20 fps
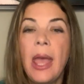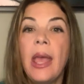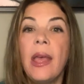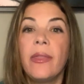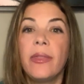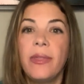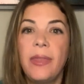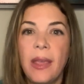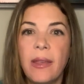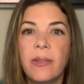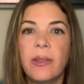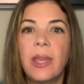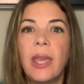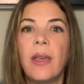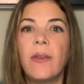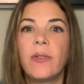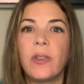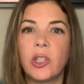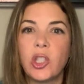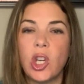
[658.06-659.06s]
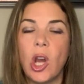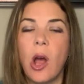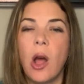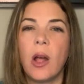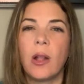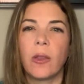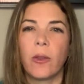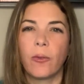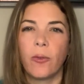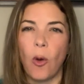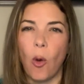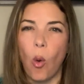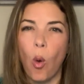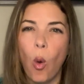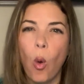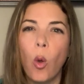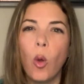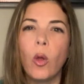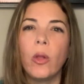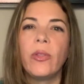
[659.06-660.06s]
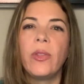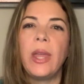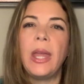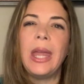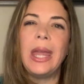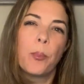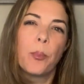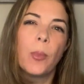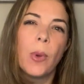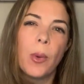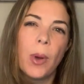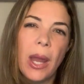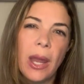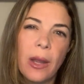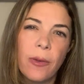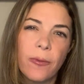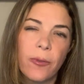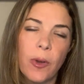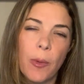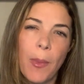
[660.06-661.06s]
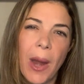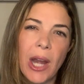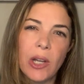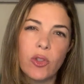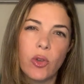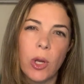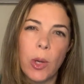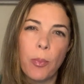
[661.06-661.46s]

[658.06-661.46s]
This gives a chance for all the inflammatory